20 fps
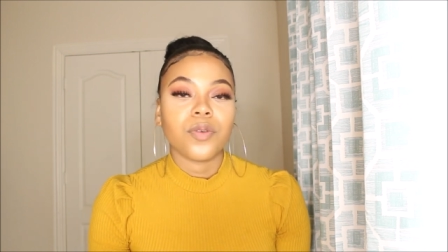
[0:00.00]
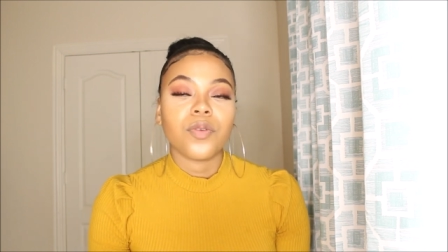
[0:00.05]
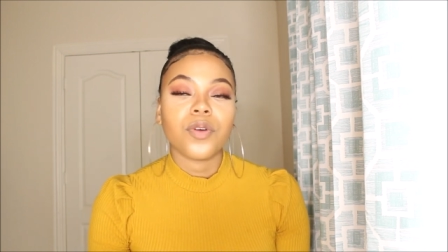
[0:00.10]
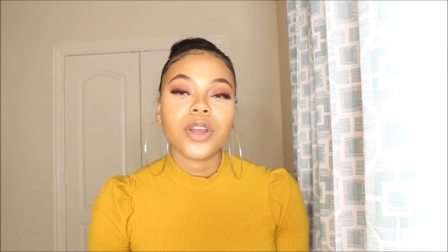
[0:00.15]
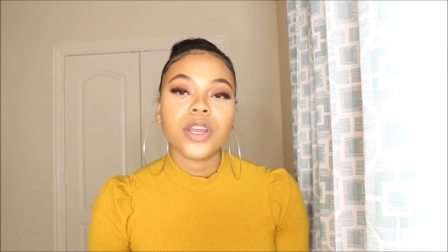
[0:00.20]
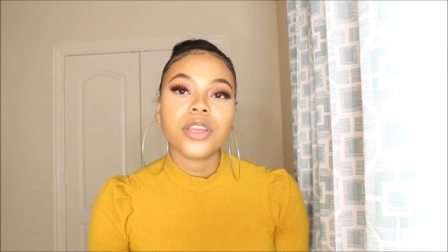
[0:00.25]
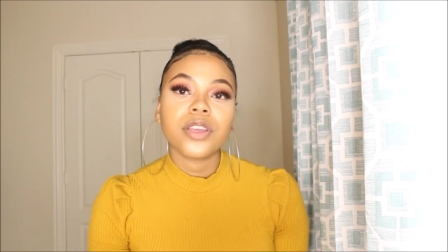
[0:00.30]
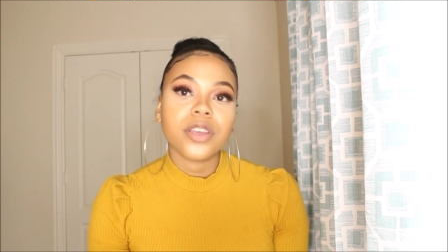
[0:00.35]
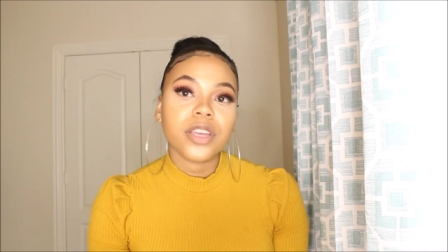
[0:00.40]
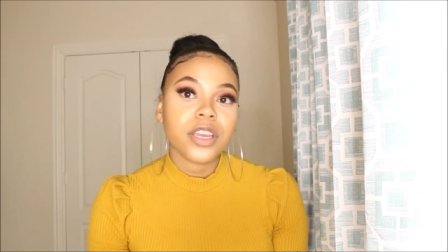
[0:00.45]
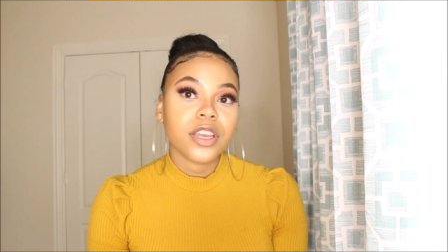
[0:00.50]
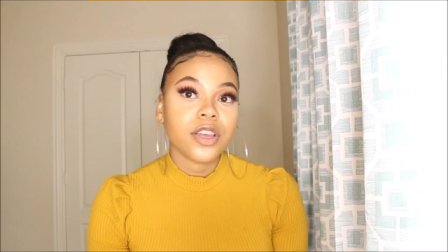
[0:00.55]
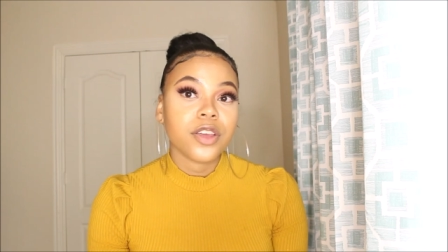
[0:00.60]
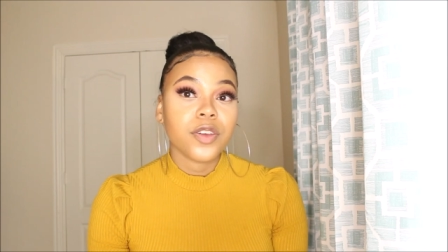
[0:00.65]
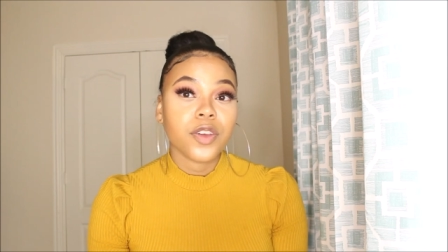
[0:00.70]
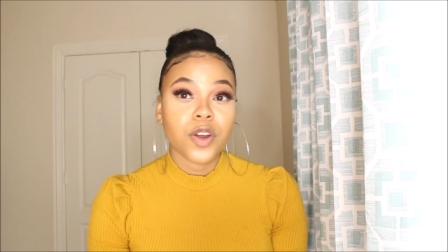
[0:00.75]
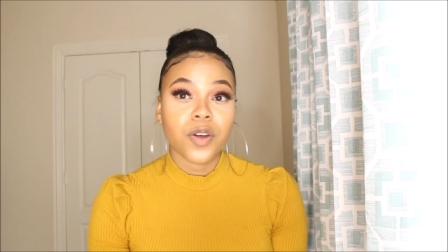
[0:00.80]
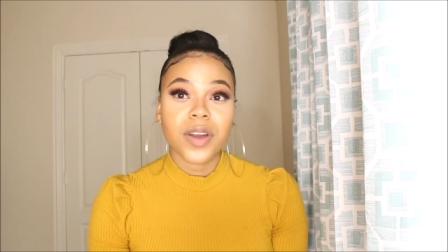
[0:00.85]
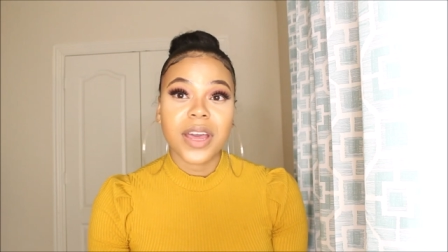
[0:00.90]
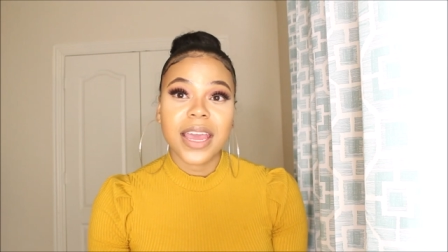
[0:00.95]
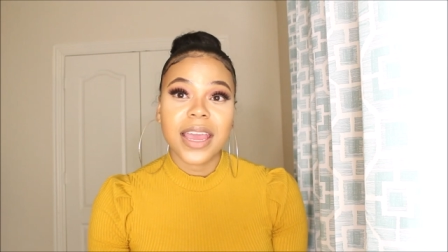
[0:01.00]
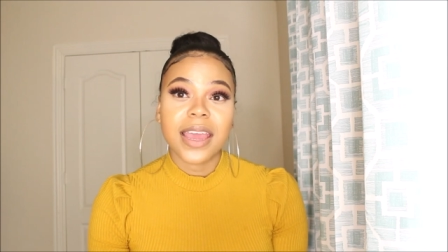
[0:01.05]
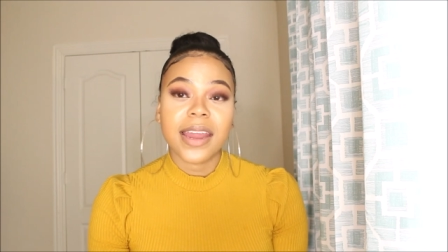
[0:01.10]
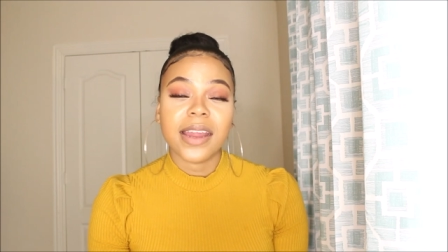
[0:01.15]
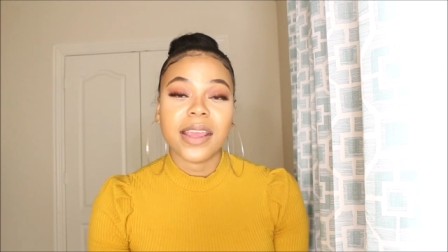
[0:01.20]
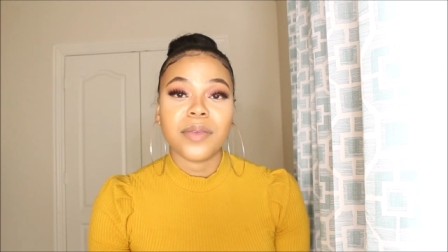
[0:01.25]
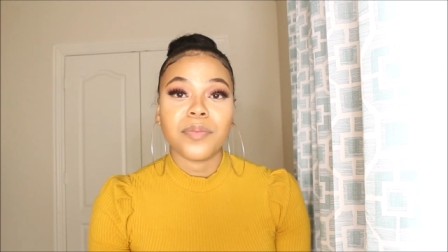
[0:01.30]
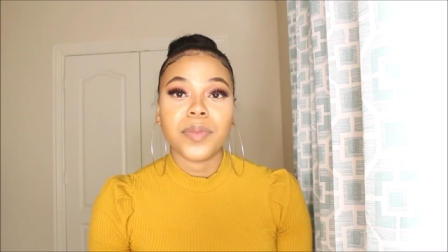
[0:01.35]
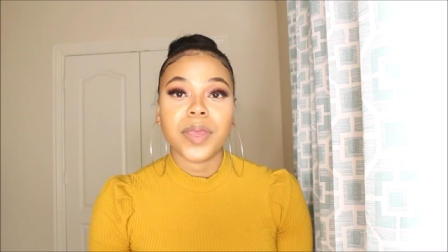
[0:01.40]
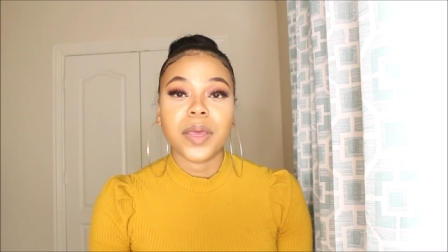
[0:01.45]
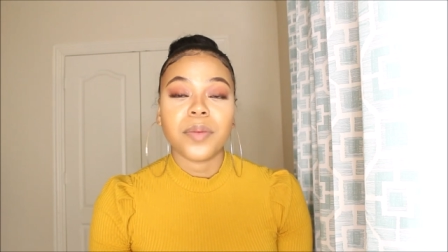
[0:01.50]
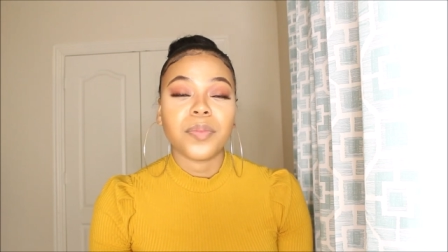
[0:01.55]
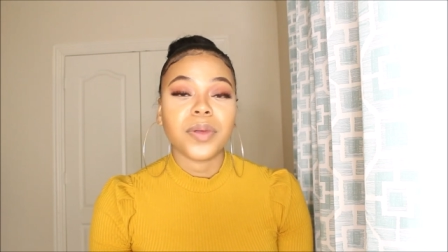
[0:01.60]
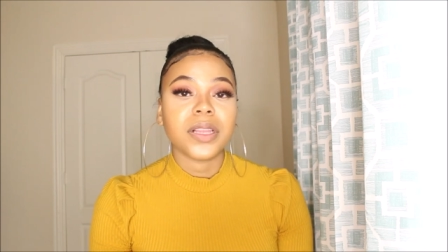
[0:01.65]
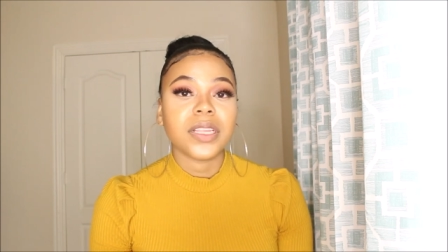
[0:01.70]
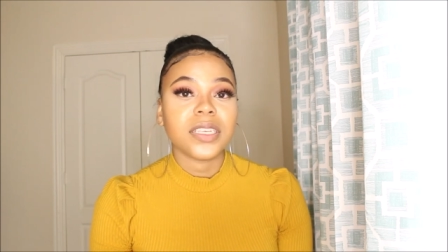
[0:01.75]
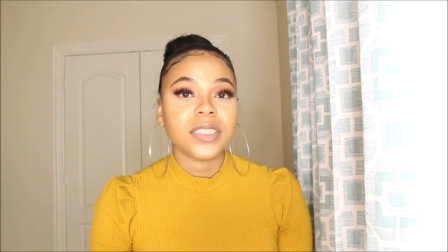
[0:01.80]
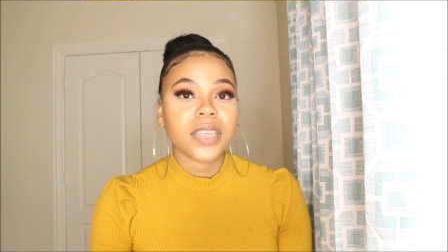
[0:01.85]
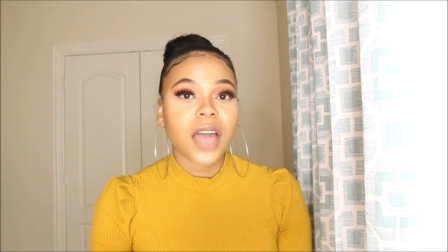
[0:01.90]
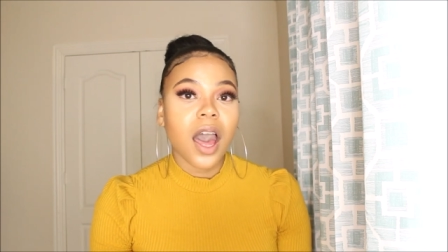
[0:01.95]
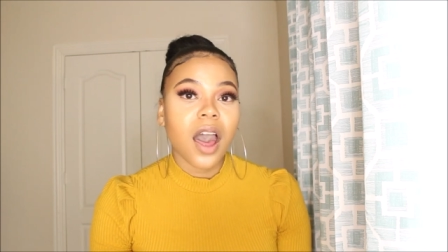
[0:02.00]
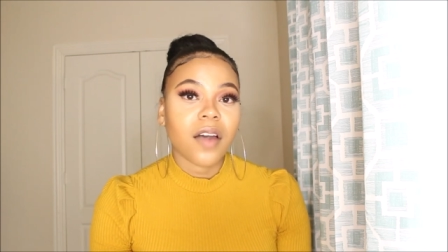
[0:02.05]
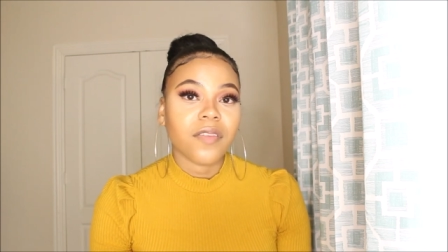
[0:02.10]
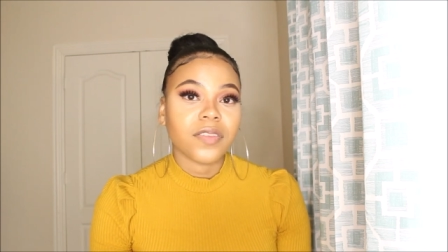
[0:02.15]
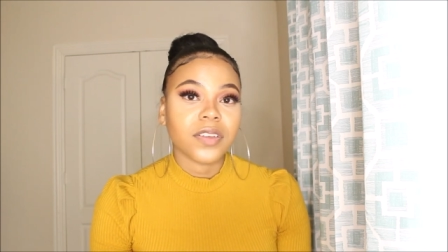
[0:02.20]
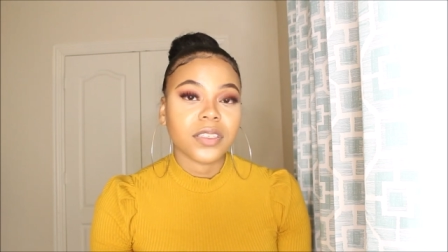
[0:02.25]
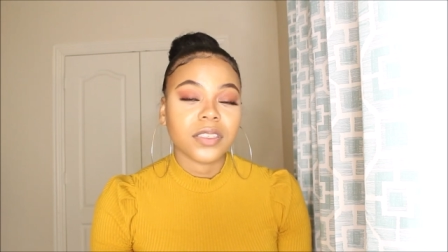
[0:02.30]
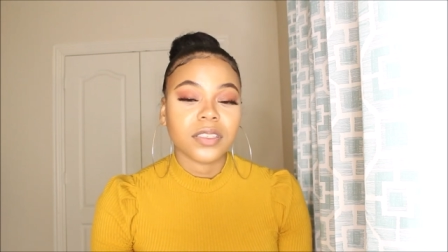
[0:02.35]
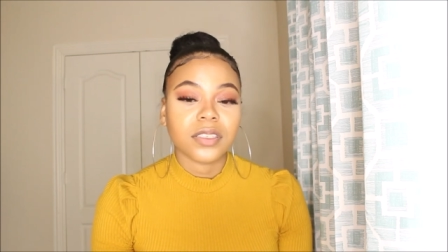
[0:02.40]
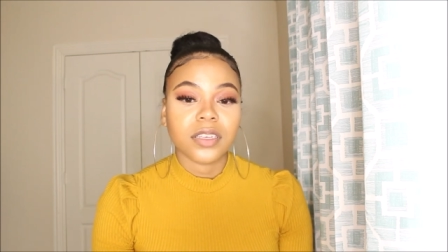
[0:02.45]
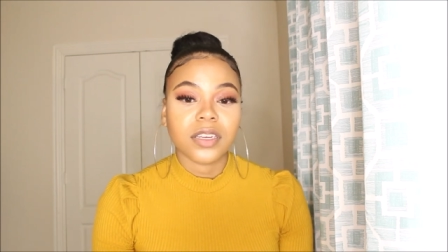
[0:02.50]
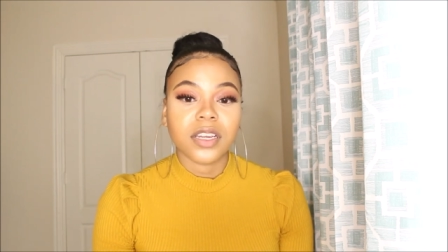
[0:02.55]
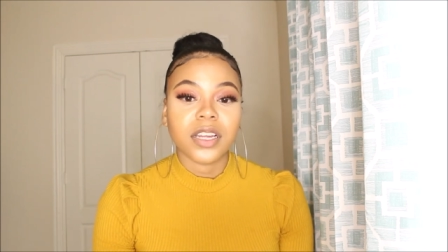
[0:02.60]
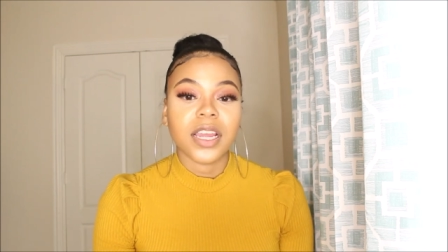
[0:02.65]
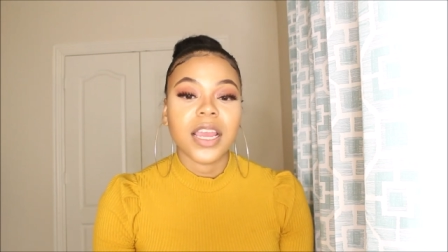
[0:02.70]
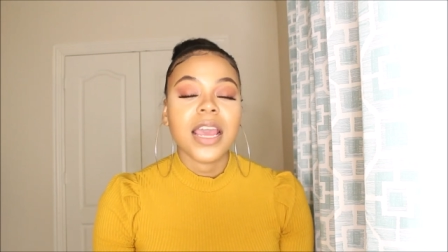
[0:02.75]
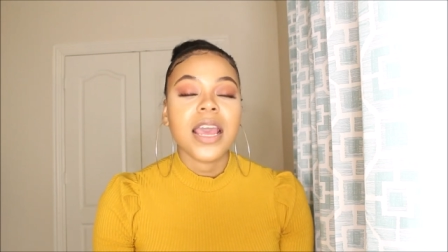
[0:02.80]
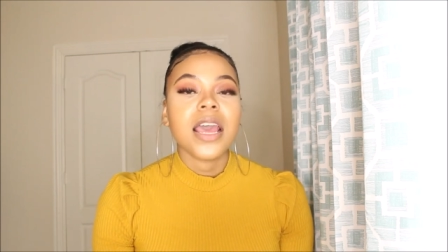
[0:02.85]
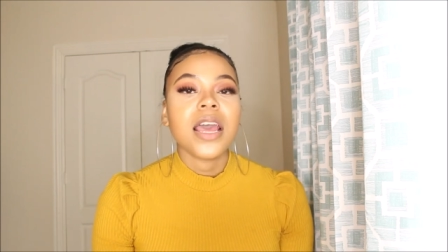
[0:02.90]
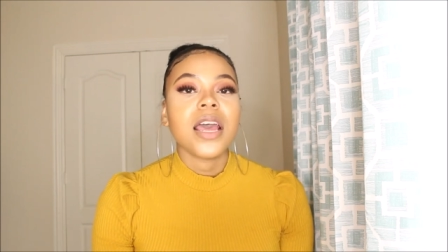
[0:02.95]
Or you can go ahead and be a police officer,